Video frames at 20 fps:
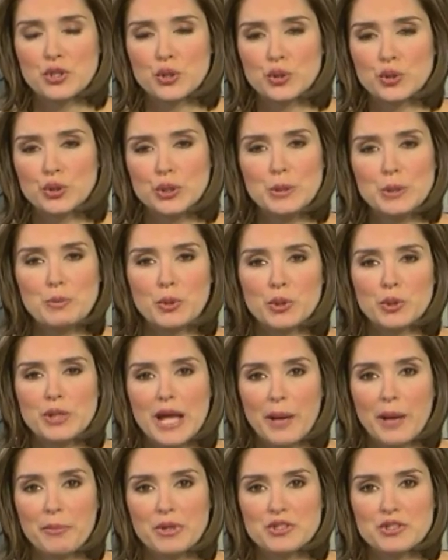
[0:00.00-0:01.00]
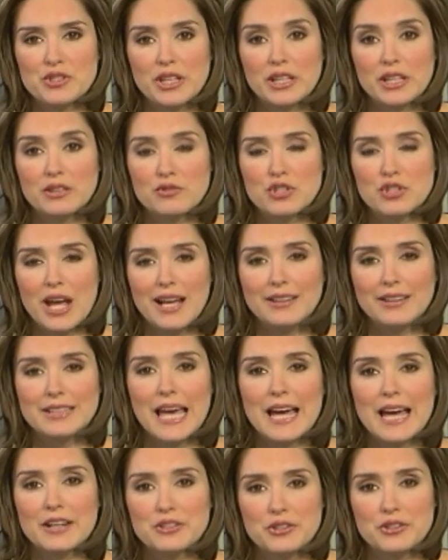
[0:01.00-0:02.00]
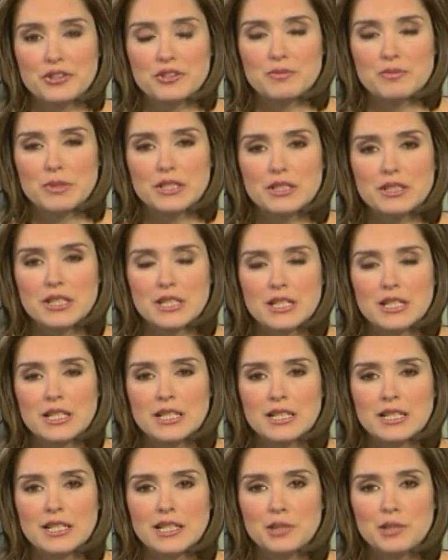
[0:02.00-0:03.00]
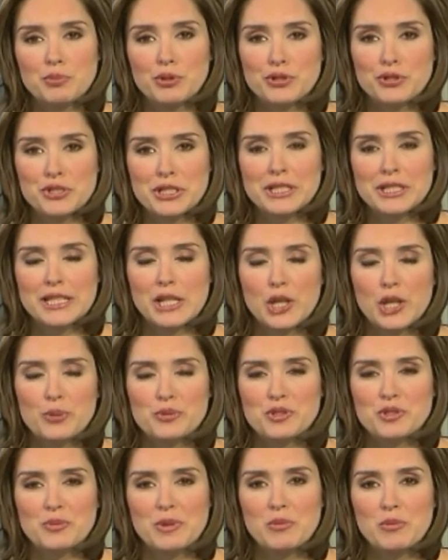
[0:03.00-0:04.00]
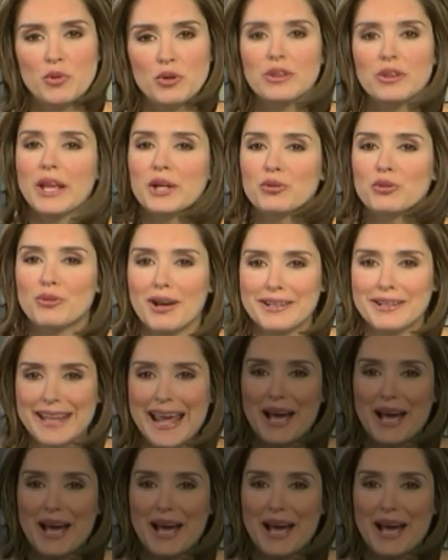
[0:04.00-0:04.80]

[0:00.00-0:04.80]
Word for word: an early burnout, much like child actors, but he personally hopes to be more like Ron